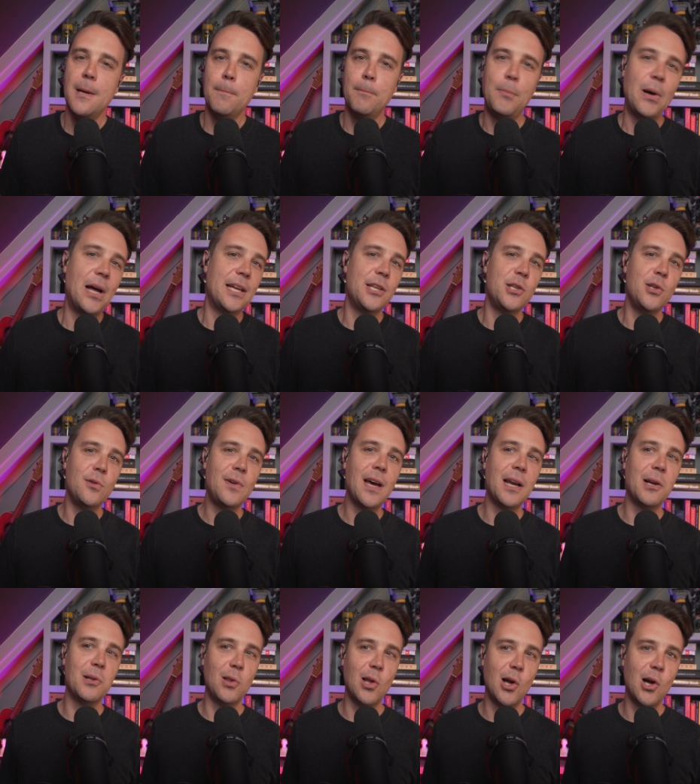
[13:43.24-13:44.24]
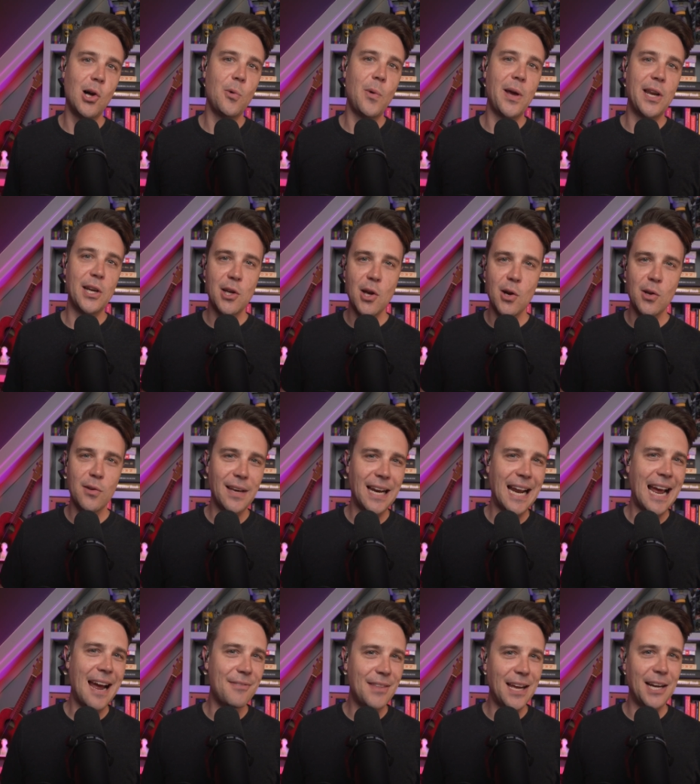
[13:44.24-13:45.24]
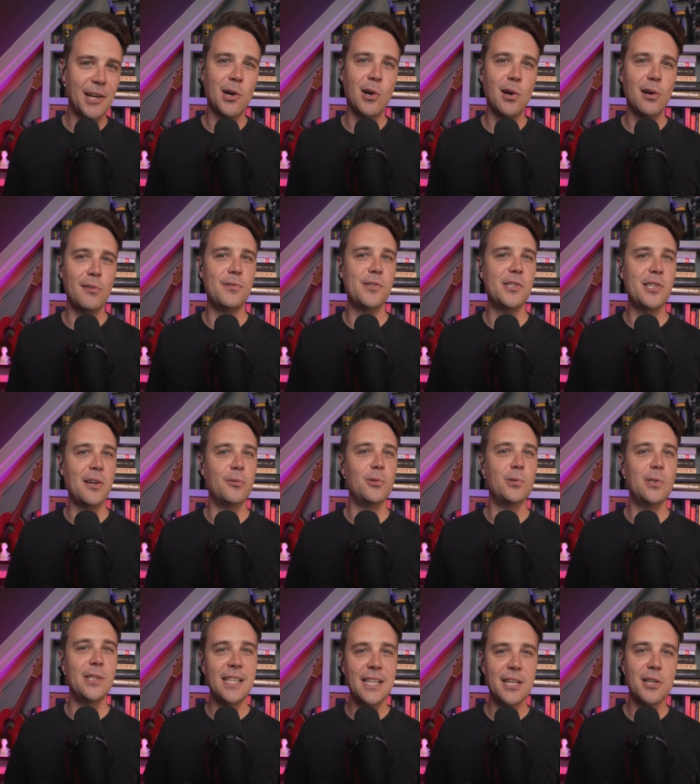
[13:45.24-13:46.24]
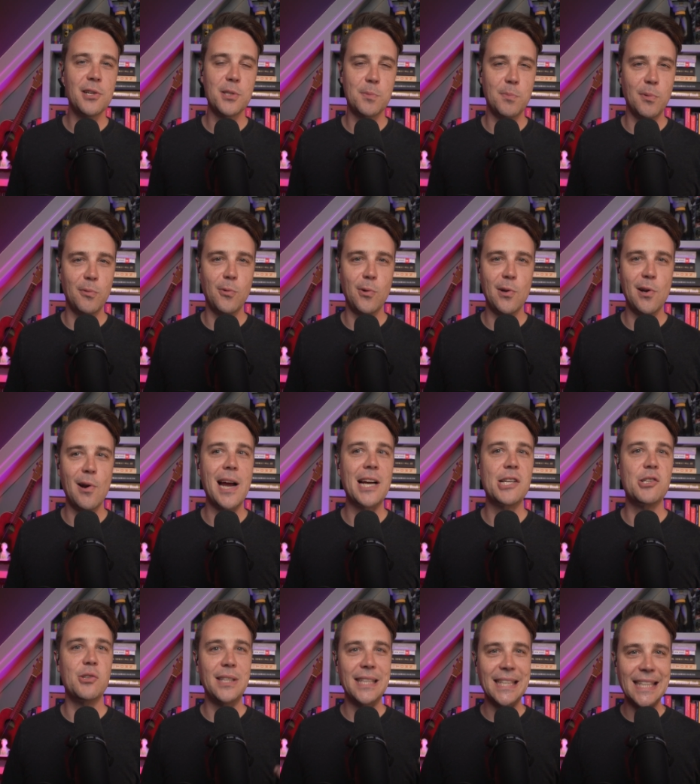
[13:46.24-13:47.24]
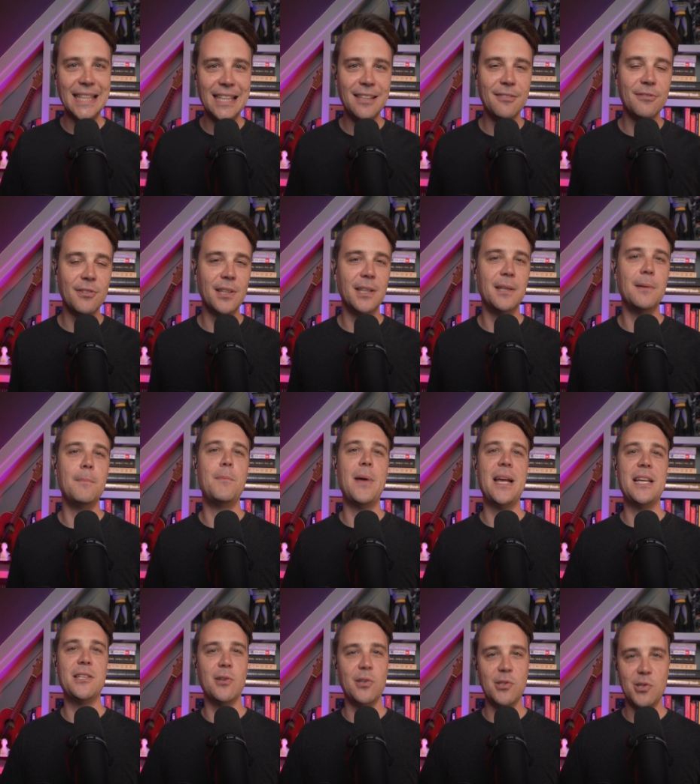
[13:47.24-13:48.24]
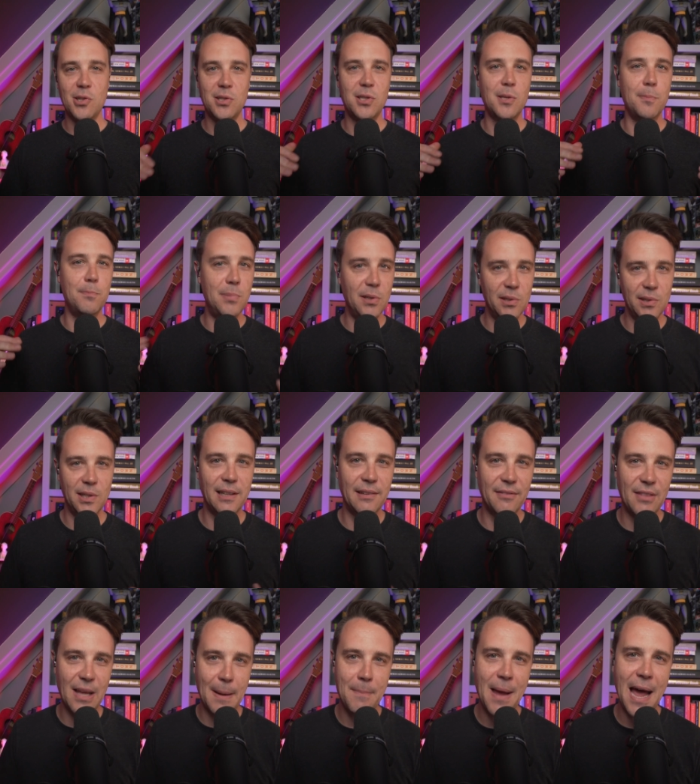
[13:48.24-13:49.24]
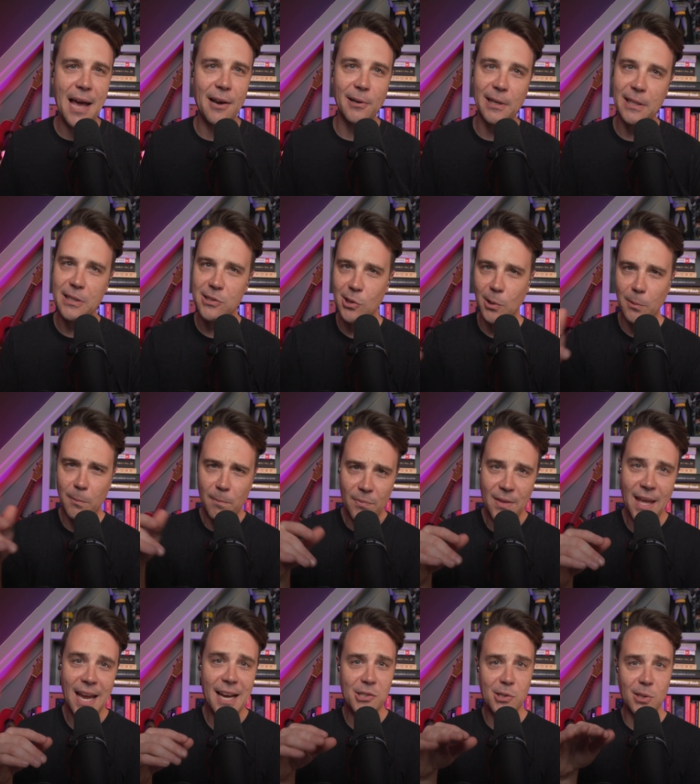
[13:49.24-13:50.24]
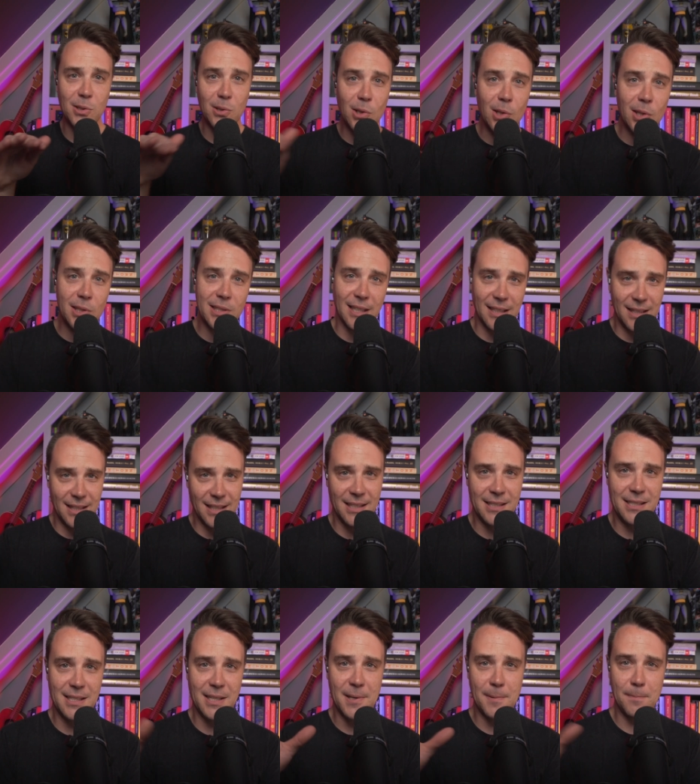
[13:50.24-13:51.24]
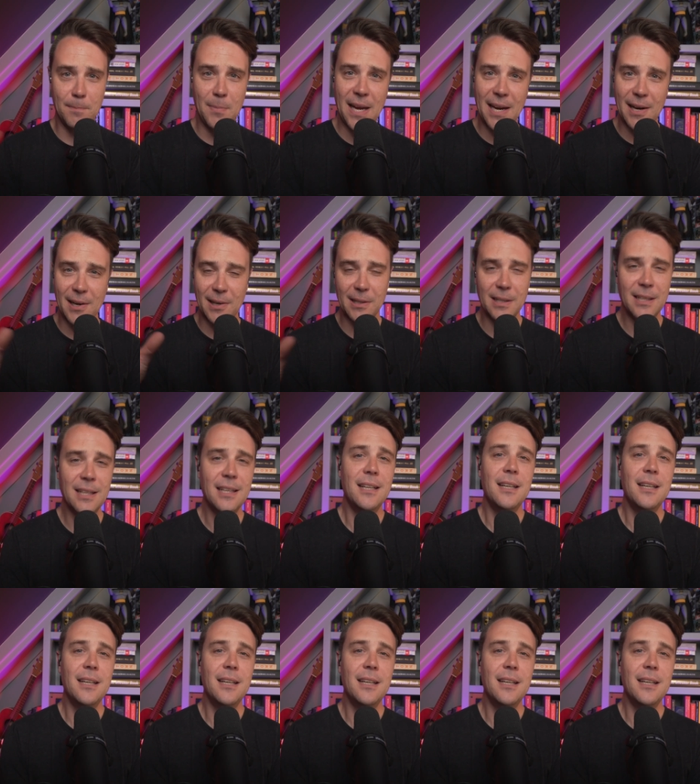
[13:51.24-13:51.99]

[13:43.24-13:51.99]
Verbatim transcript: But you've got a long way to go. You've got to have that car for several years before you're actually even based on just the building of that battery. So they actually looked at this and compared